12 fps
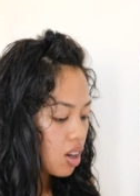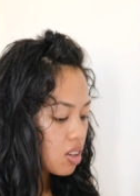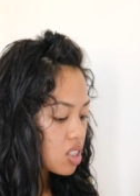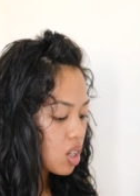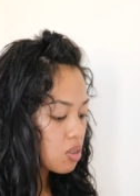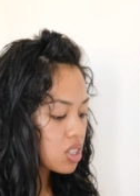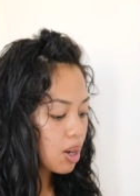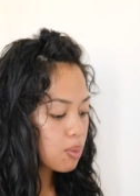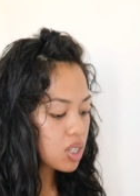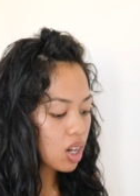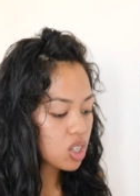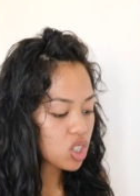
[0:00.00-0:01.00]

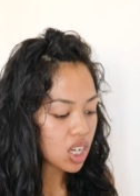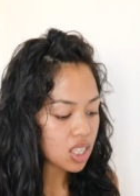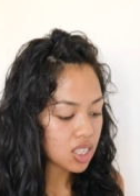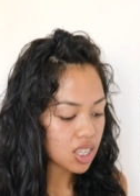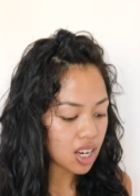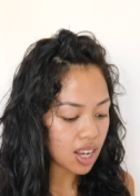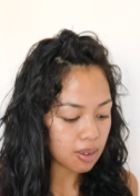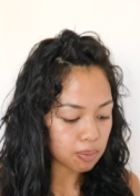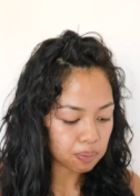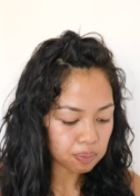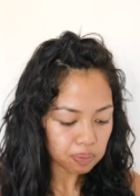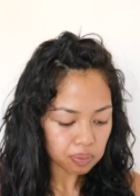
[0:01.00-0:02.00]
self-sabotage ends
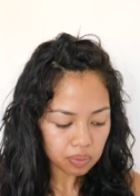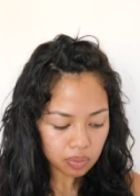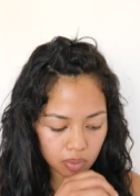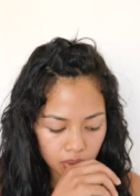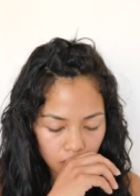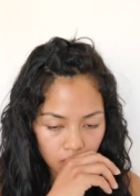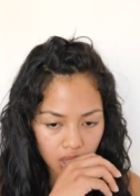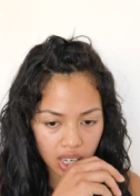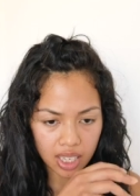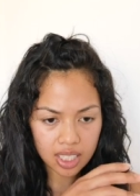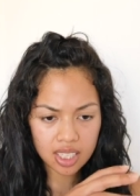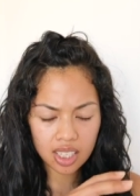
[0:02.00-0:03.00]
today.
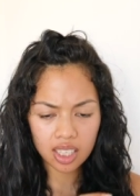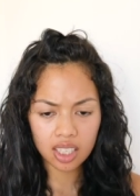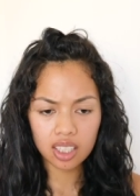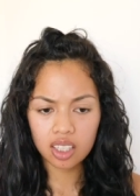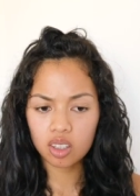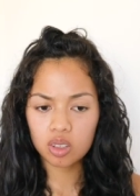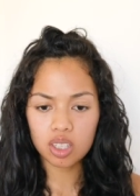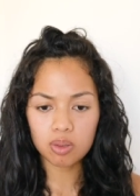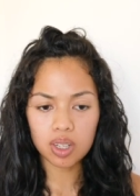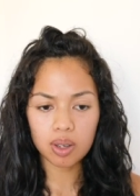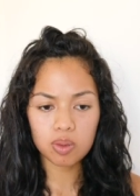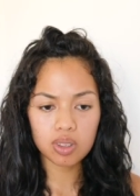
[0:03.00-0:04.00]
And uh, you know,
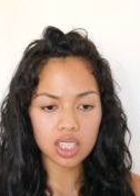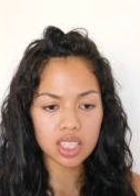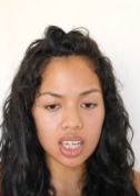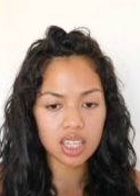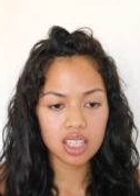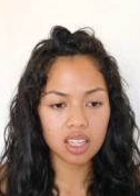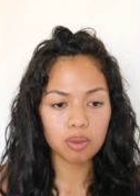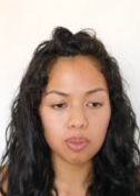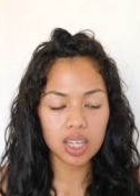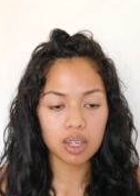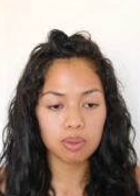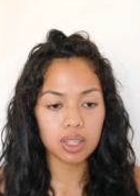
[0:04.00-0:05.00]
sometimes let's get into the
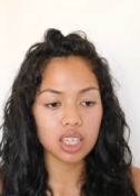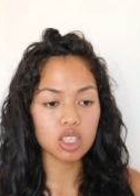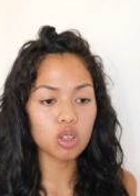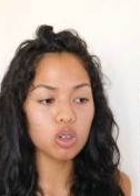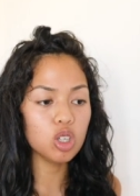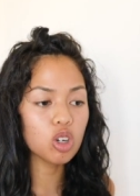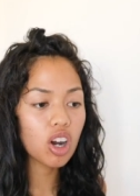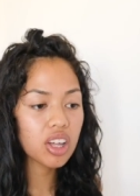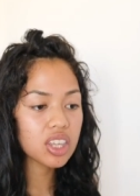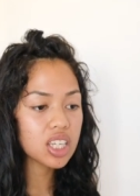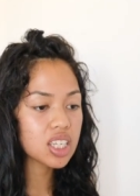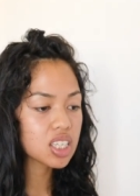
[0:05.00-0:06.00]
makeup thing. So your
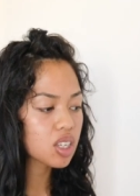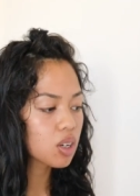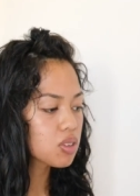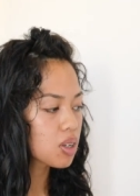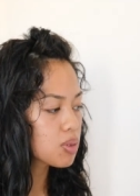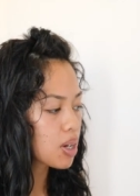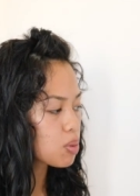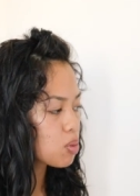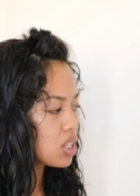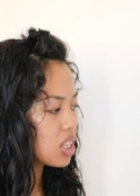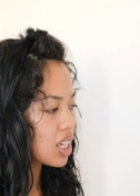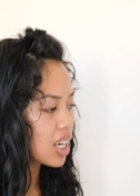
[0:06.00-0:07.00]
authentic self, sometimes
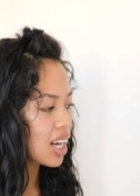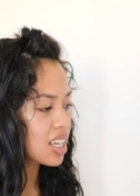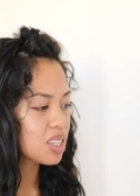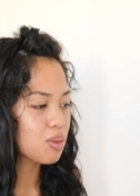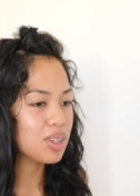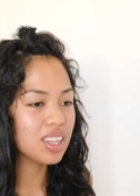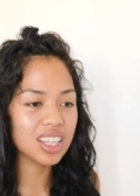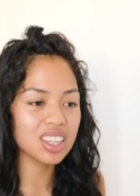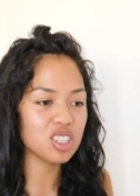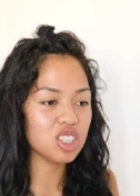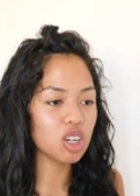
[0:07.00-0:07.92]
we think it has to be like this